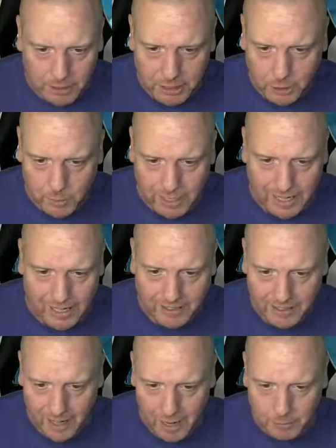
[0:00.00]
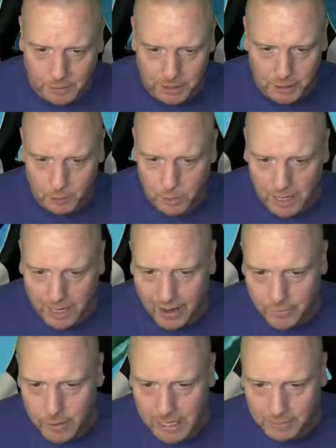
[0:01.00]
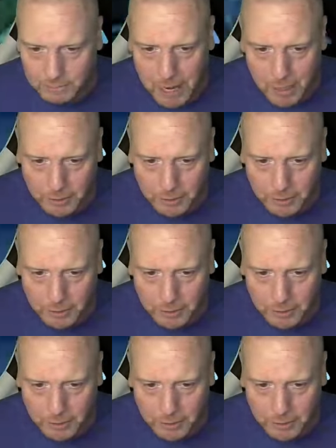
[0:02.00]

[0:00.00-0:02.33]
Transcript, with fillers: swinging. I'm just swinging. Everybody's bouncing